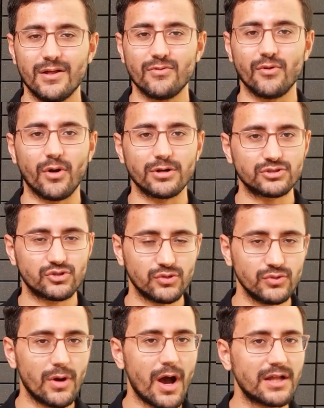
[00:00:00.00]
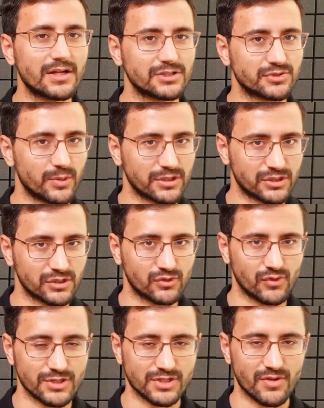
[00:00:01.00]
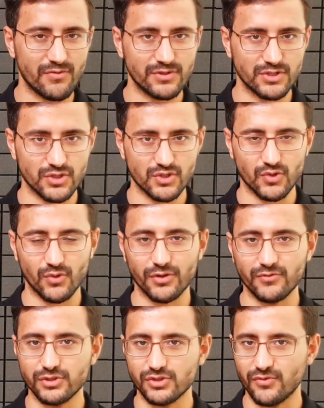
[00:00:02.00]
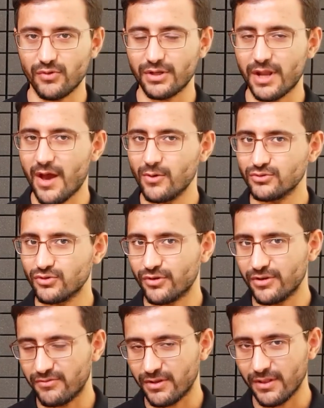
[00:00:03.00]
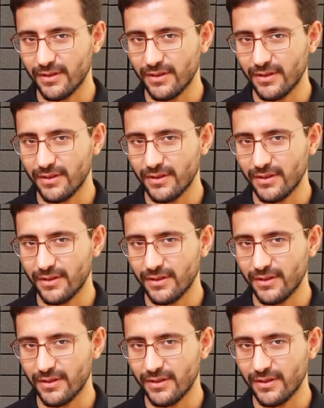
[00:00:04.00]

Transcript: There are two unexpected twists in this story which I want now to reveal.